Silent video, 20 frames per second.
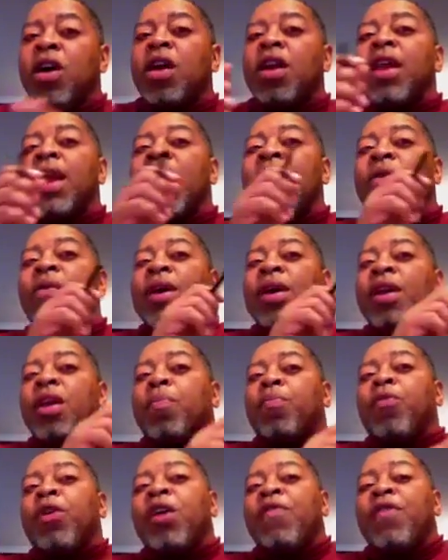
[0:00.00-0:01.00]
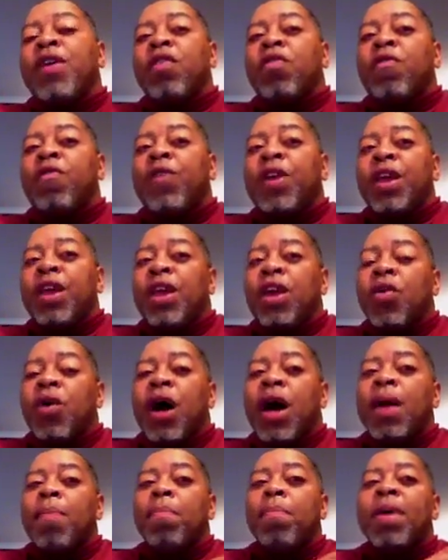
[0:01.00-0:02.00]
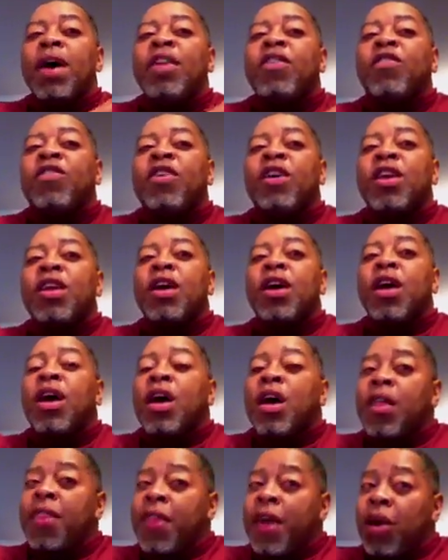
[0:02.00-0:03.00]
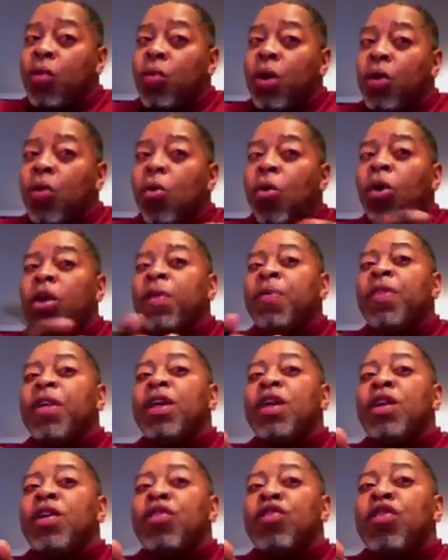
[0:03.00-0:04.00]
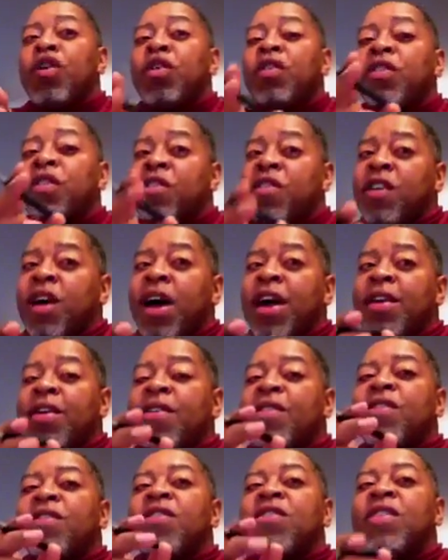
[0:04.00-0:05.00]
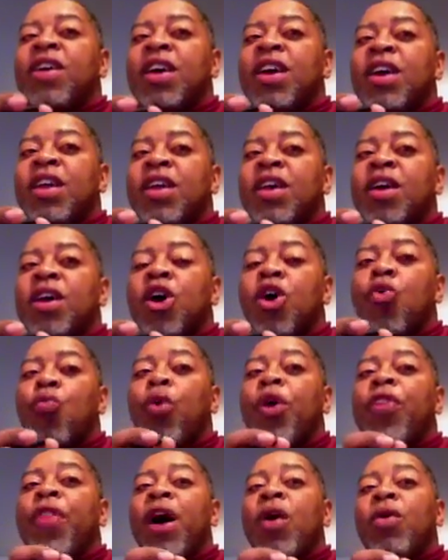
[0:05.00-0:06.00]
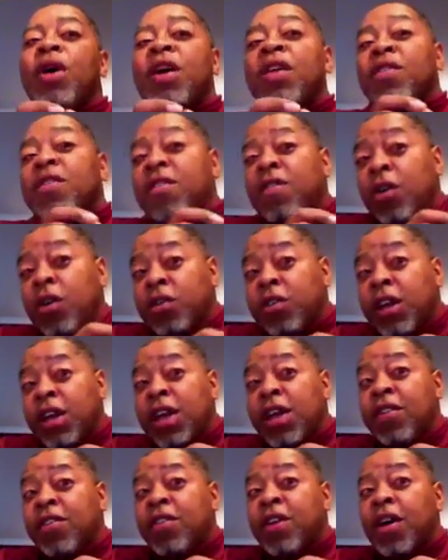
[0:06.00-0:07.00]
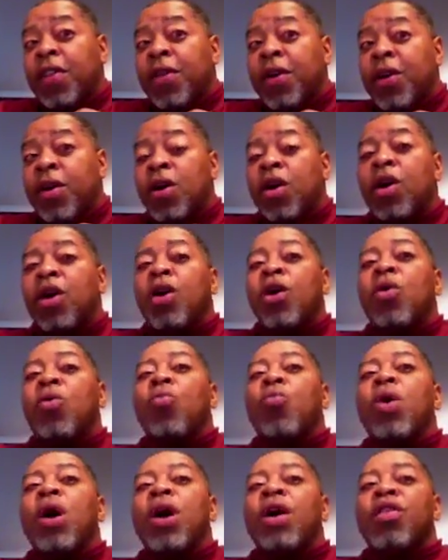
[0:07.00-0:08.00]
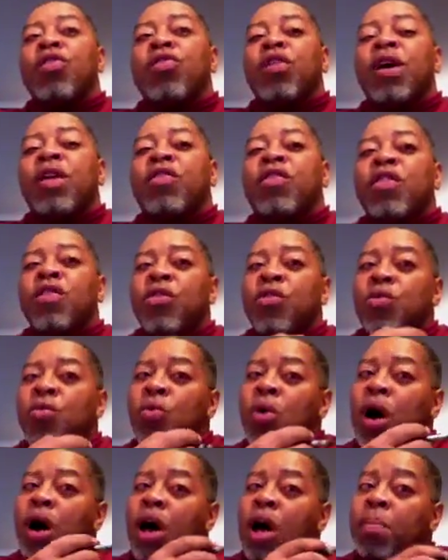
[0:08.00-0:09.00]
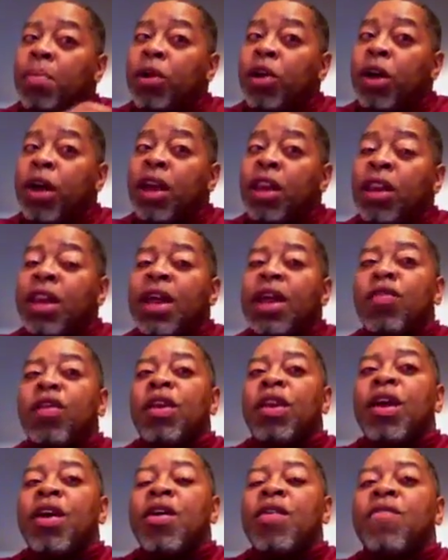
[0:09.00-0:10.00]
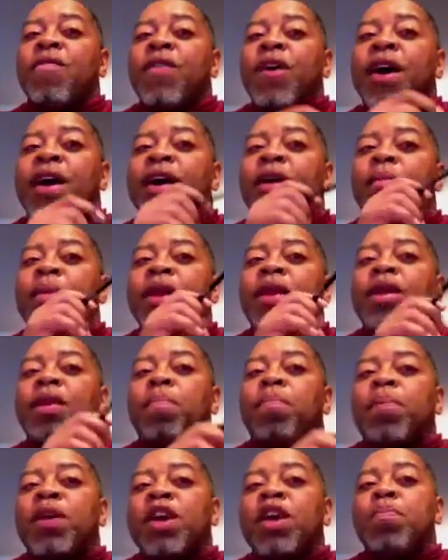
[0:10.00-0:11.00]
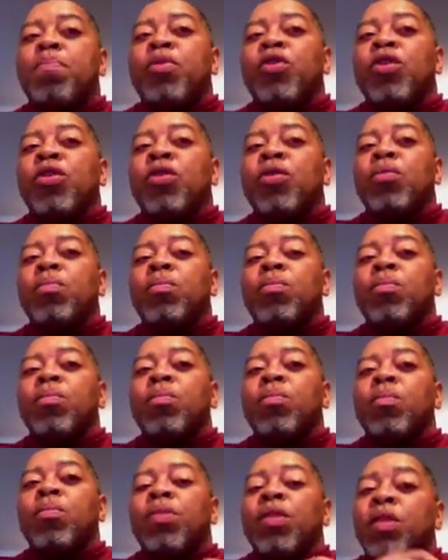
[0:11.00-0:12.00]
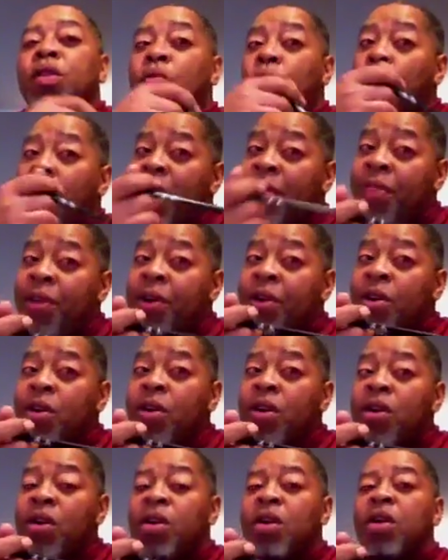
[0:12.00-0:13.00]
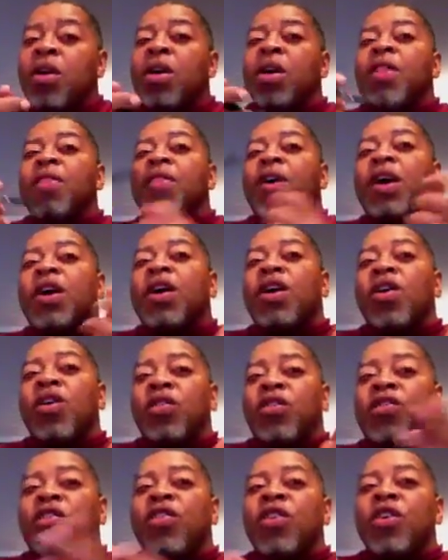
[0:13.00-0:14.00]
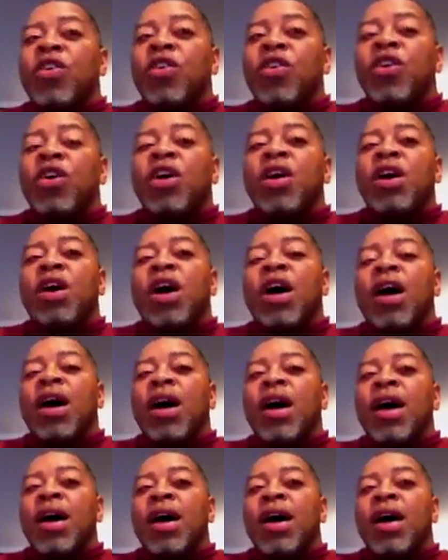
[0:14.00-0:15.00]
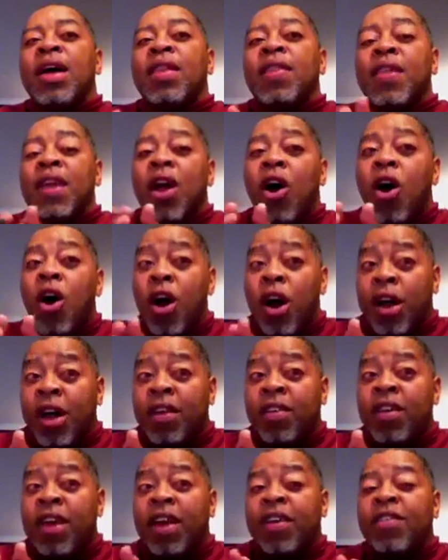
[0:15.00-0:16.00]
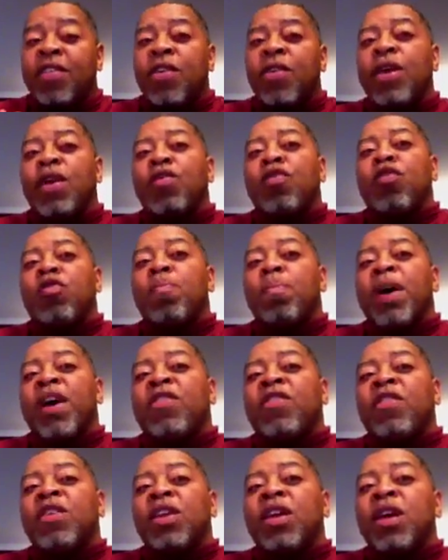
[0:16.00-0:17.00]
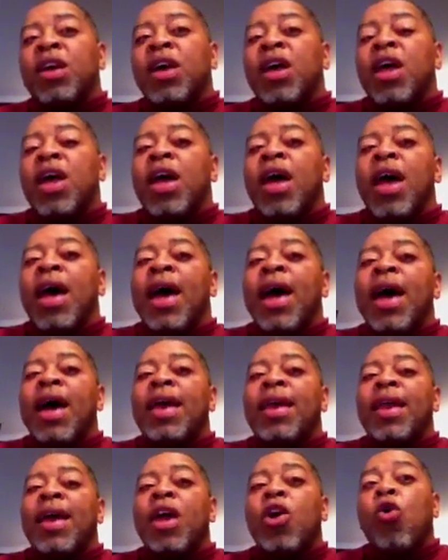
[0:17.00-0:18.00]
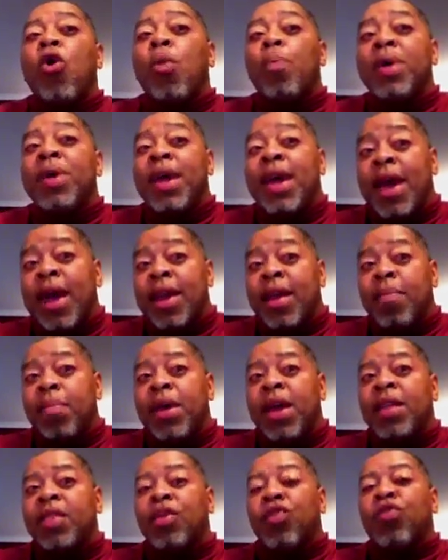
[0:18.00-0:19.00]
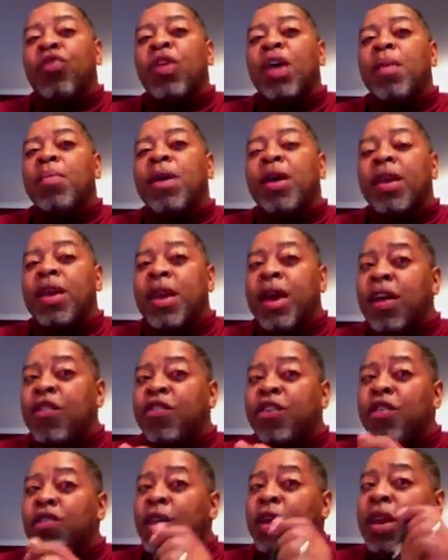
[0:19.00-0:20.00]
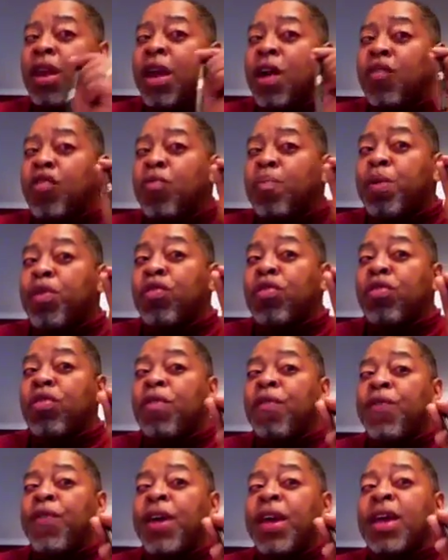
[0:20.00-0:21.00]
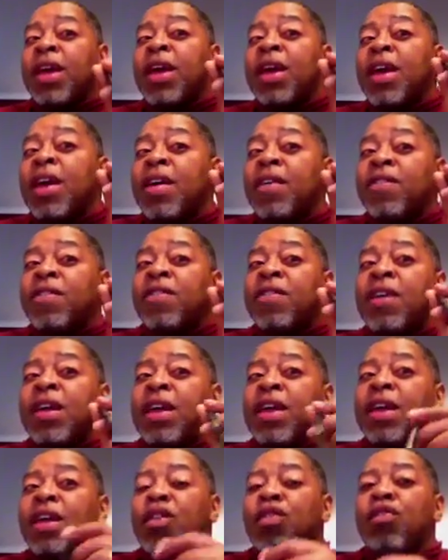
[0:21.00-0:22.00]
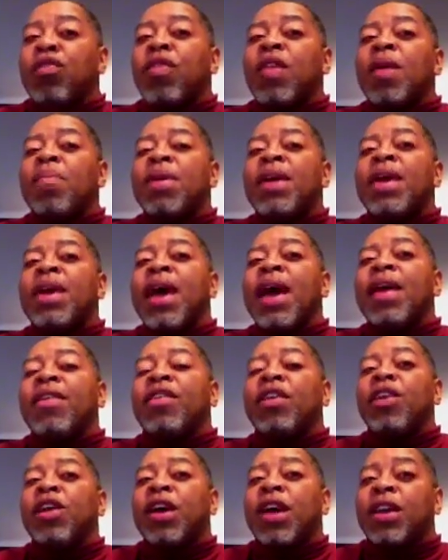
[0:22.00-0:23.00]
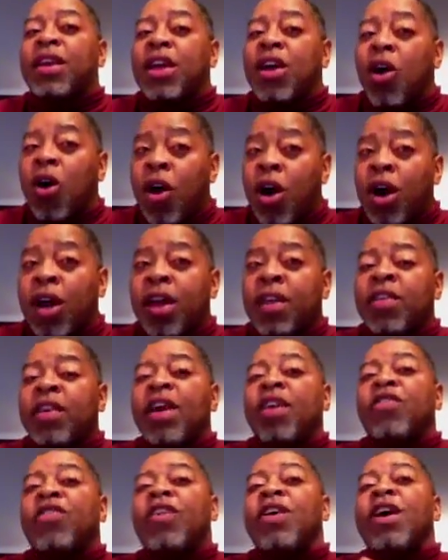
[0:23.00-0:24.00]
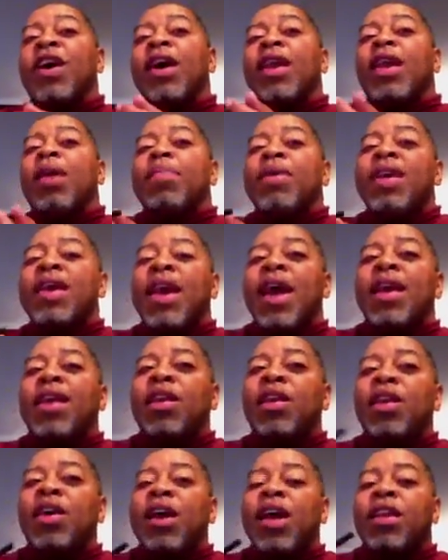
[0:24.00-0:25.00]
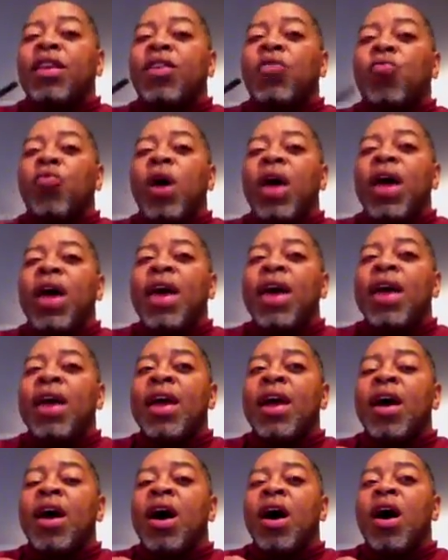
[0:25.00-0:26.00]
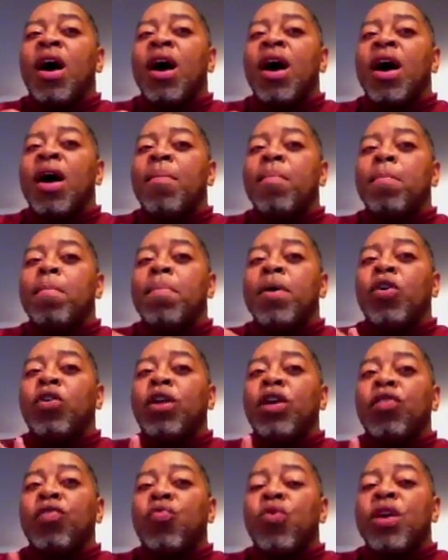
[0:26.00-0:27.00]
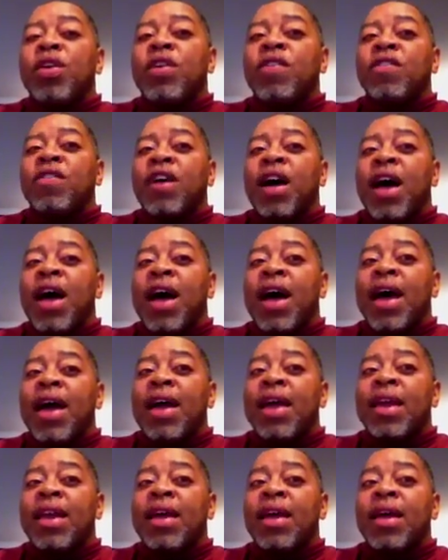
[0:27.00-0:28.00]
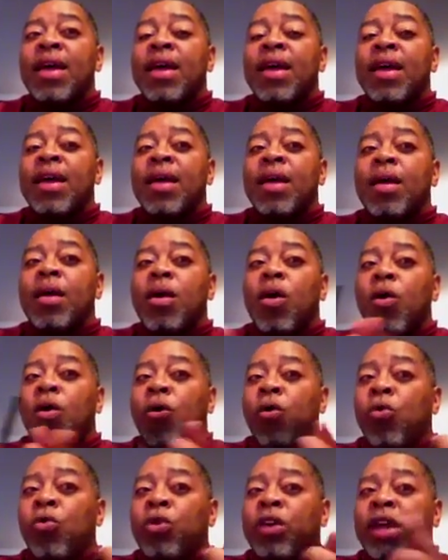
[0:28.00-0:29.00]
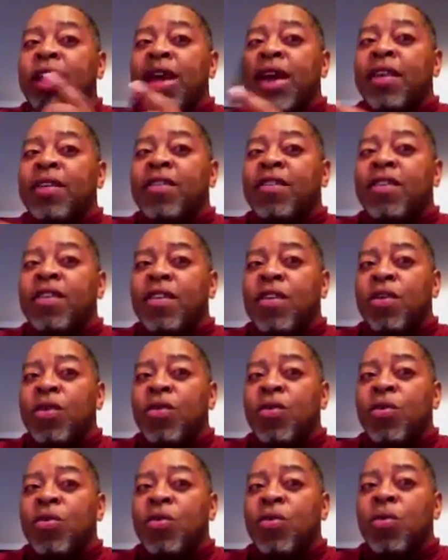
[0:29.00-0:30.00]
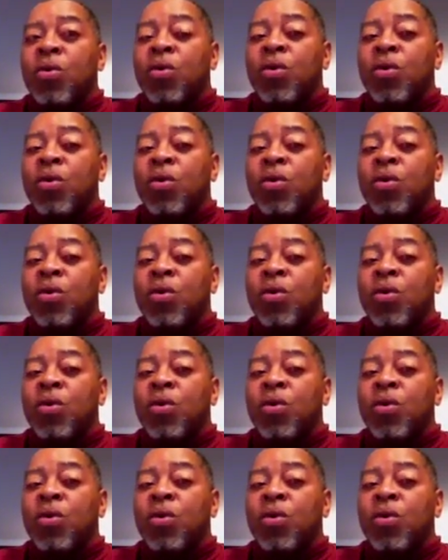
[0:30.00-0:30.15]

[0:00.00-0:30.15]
Now, in the previous video, I mentioned that what all of these designers did without consulting each other was to look at things in their environment, the people, the weather, the culture, the architecture especially, and they all began to make the same connections in their specific cities. They began to look at the architecture. They began to look at the way buildings were designed, old against new.